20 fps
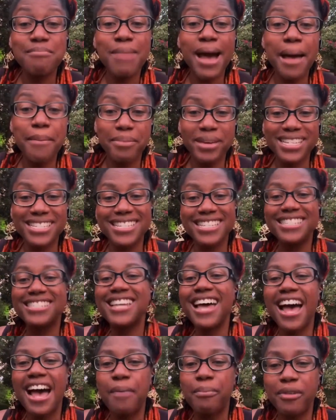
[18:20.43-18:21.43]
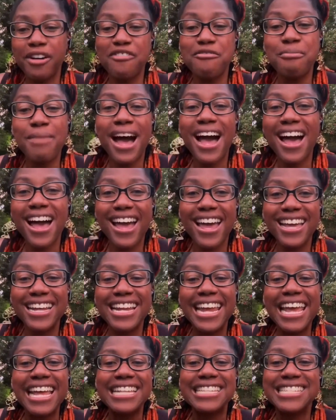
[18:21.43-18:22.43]
my business top of
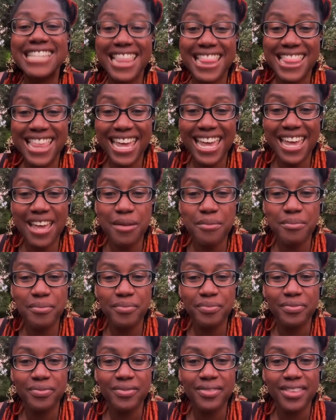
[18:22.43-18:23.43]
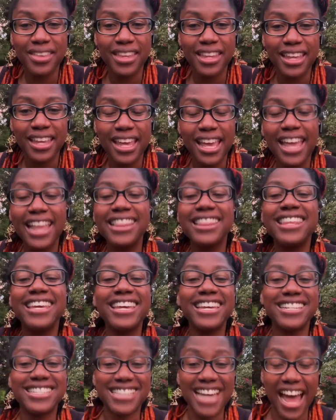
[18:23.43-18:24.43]
mind to them
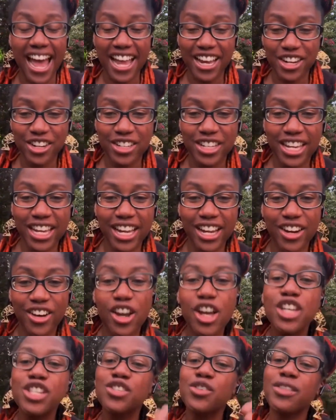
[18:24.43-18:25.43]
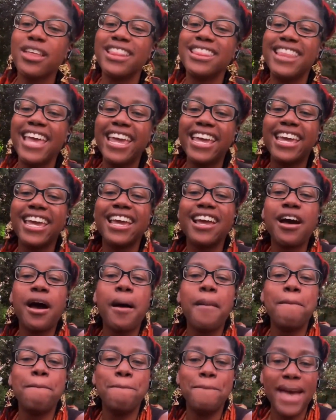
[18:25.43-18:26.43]
the entire year so that they can
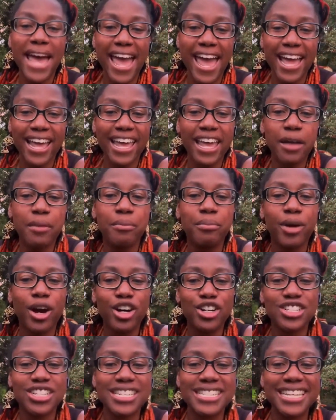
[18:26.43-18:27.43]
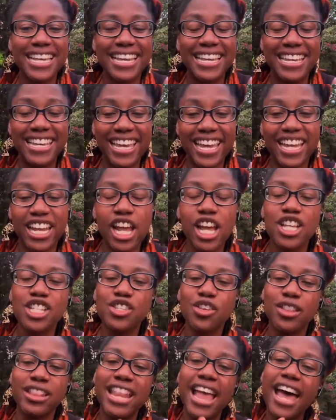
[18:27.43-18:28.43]
come back and purchase again.
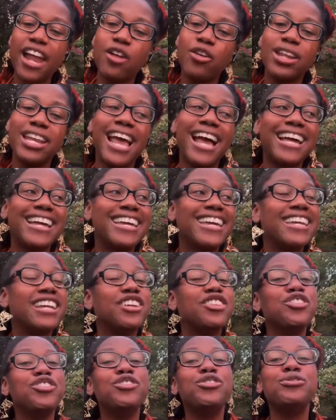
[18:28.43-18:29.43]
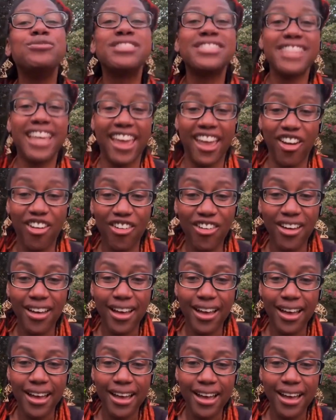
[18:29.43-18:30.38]
So not only I can get a new sale,